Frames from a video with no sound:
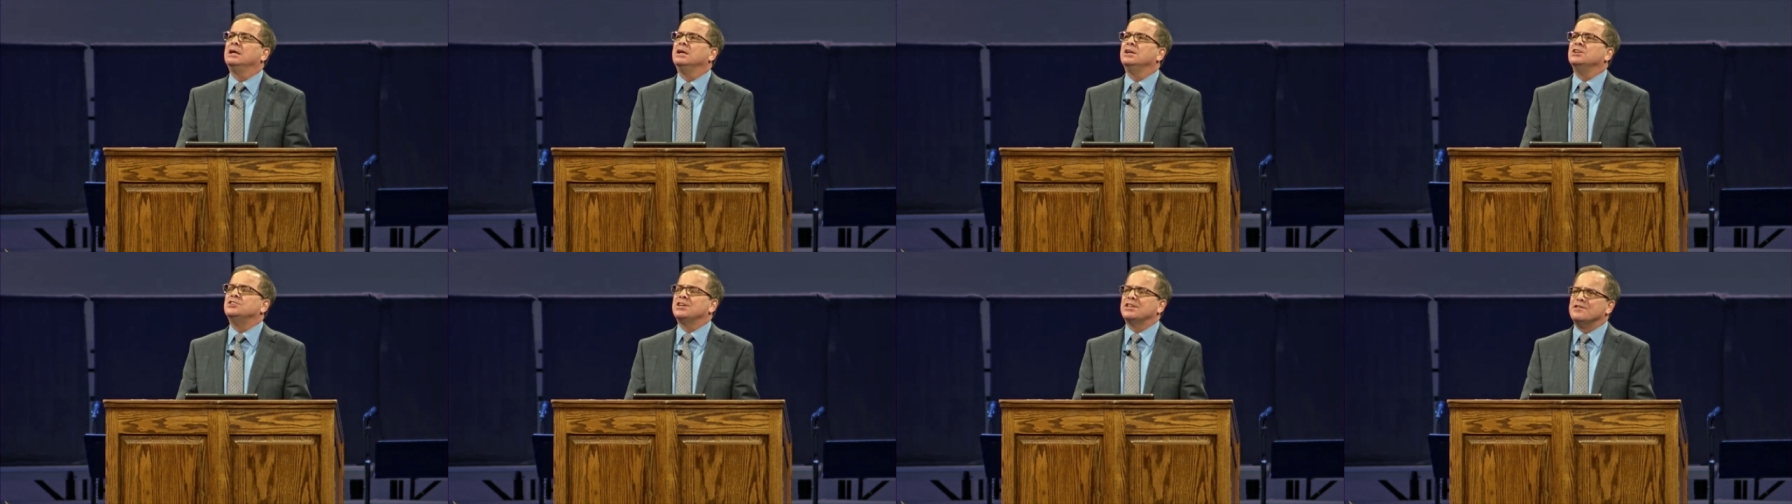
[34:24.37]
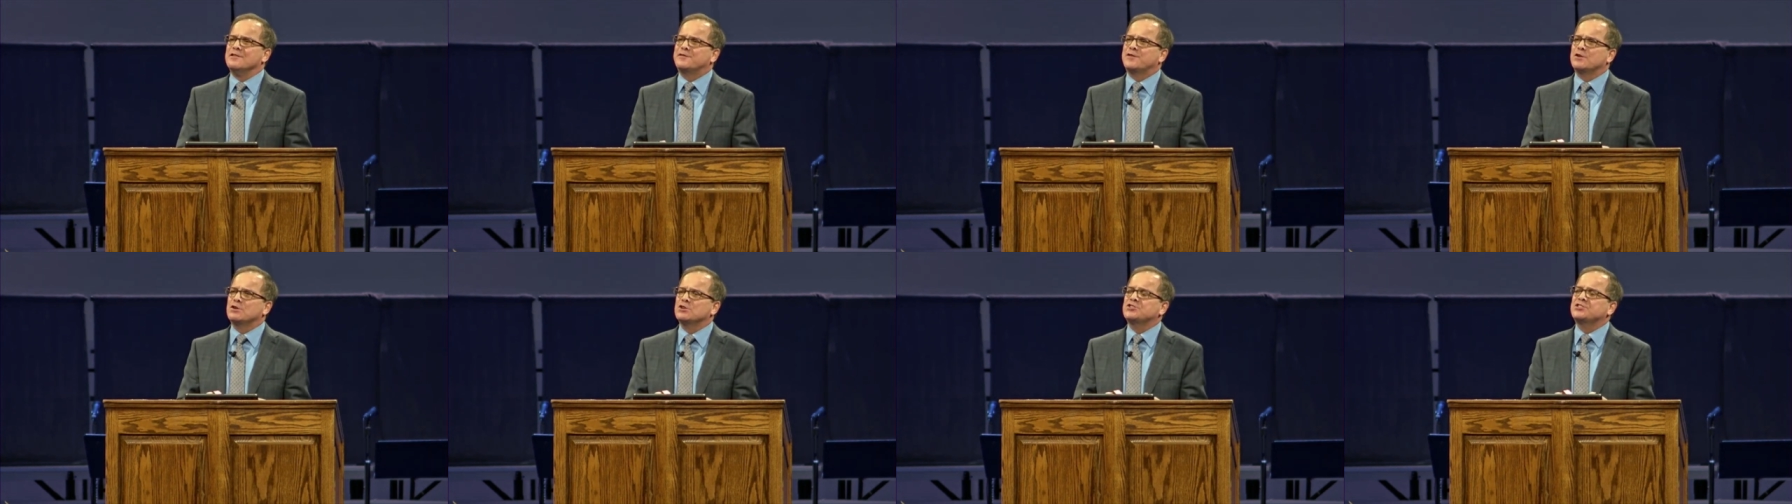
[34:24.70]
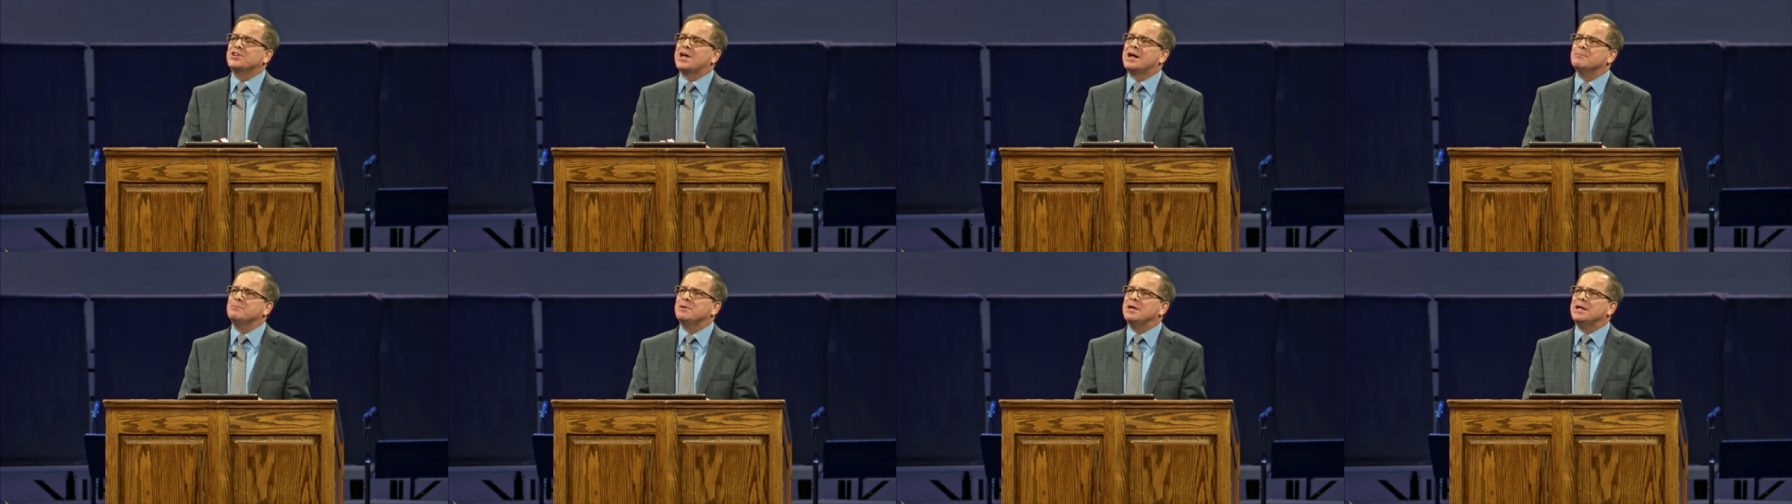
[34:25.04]
He said the first
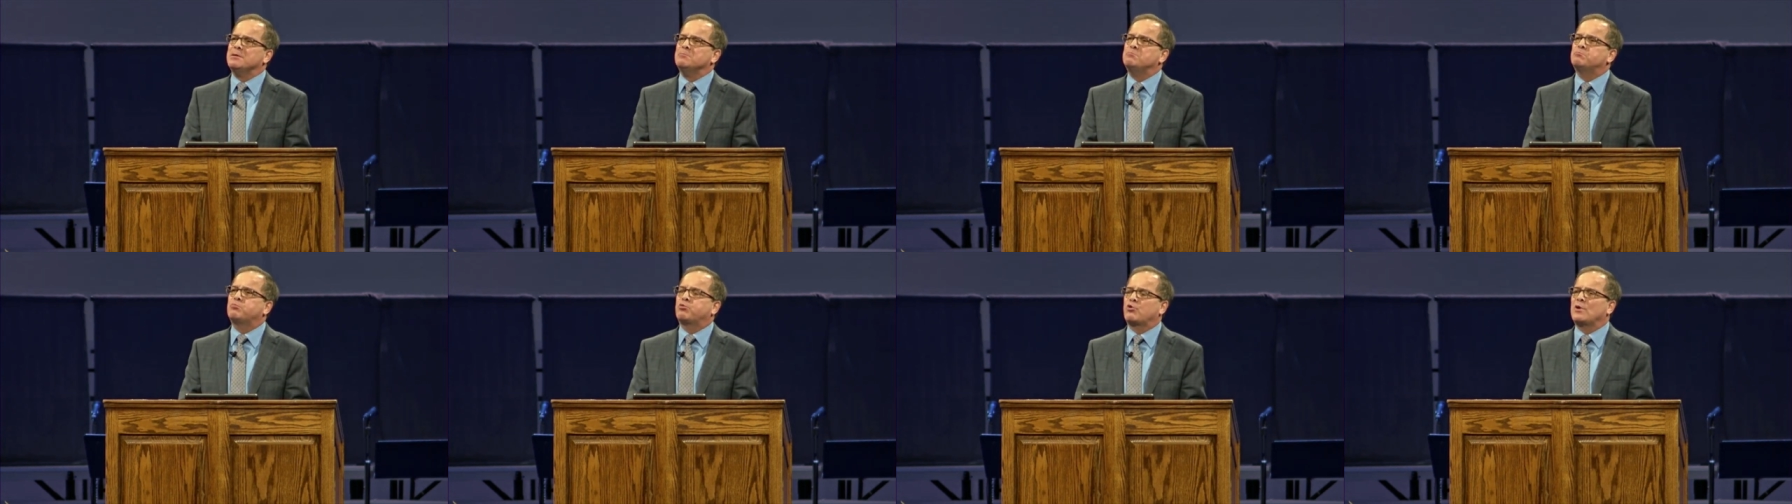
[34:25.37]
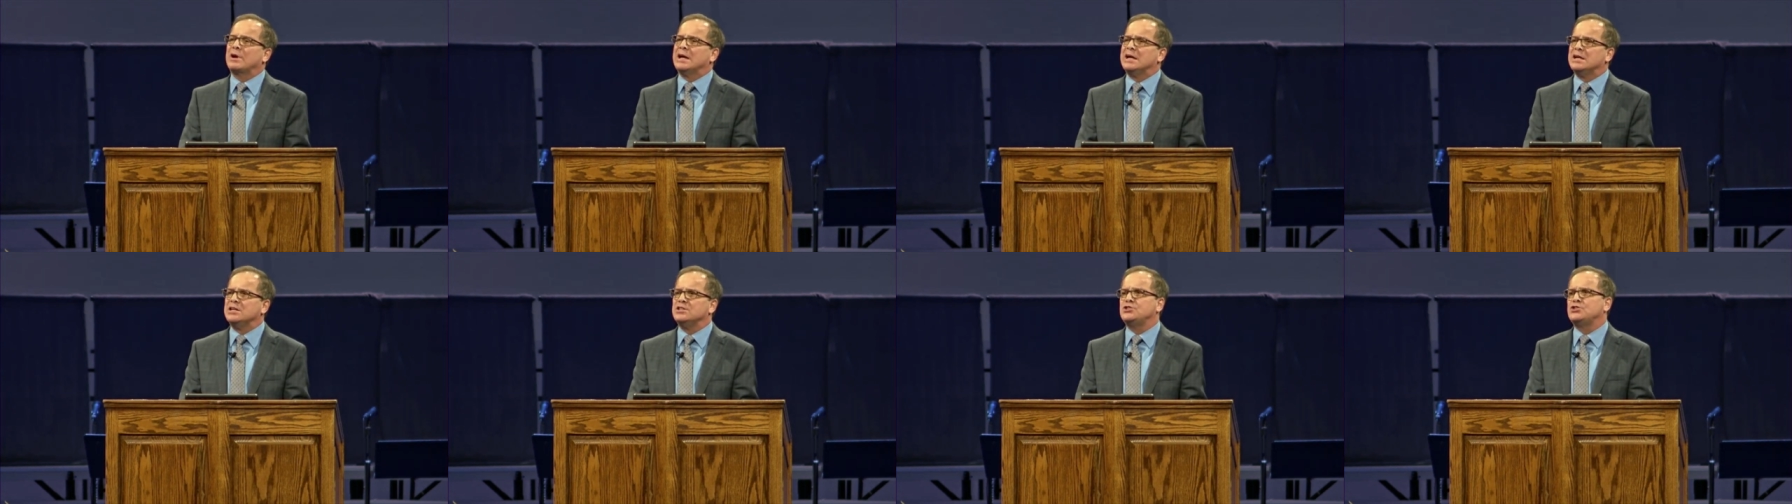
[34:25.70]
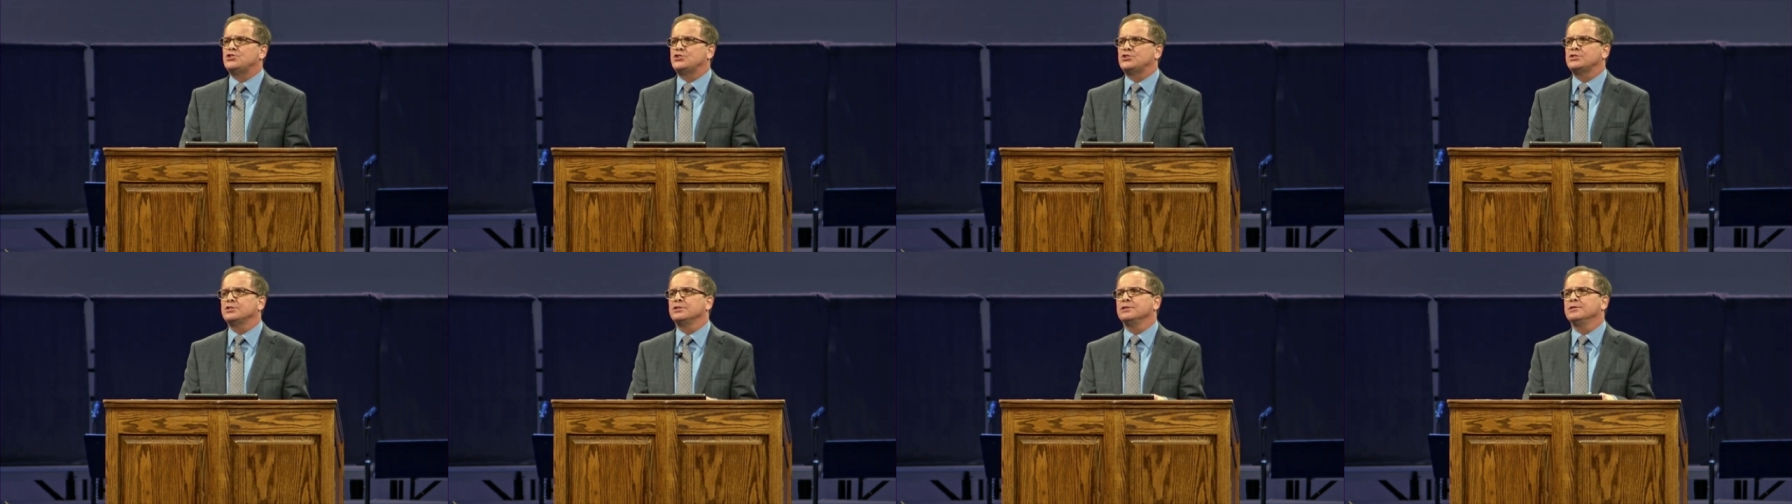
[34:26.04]
time he
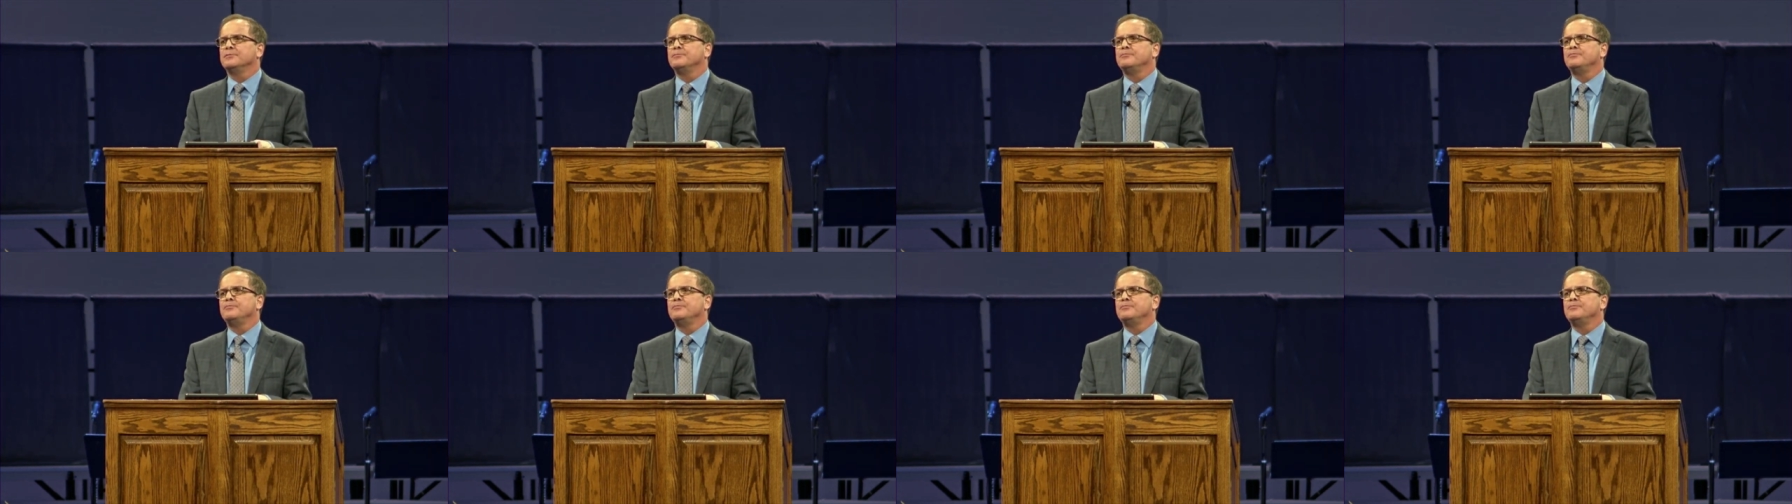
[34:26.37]
preached